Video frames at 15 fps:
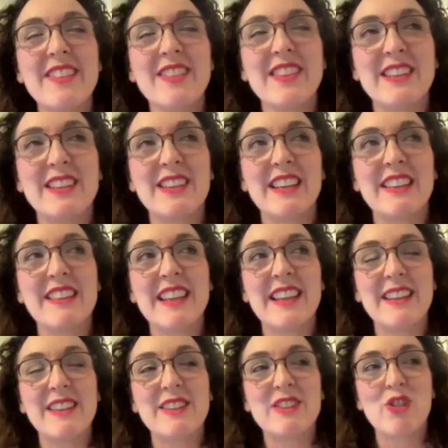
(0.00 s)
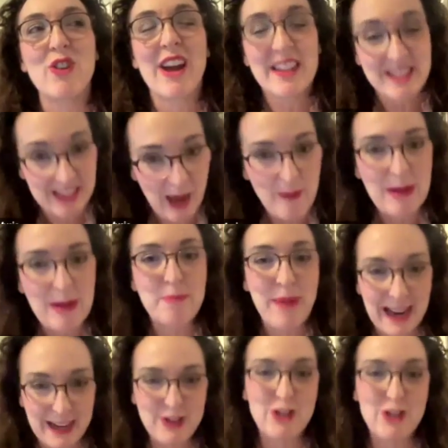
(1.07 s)
that crowds are coming
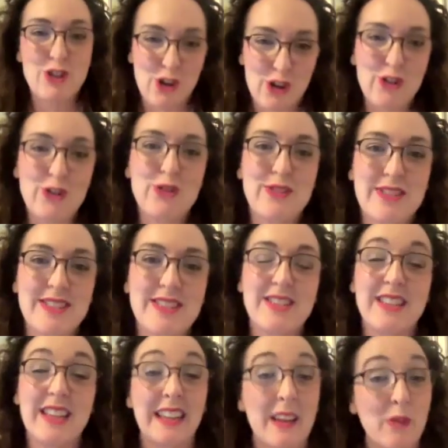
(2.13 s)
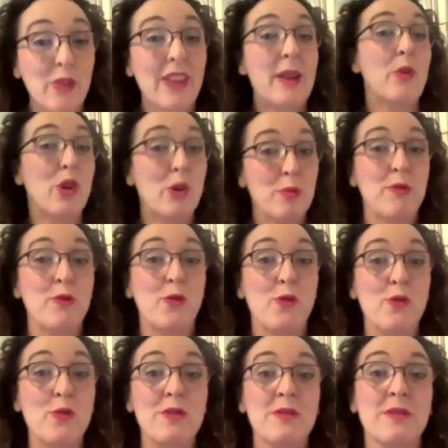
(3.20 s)
back to shows to the level they were before?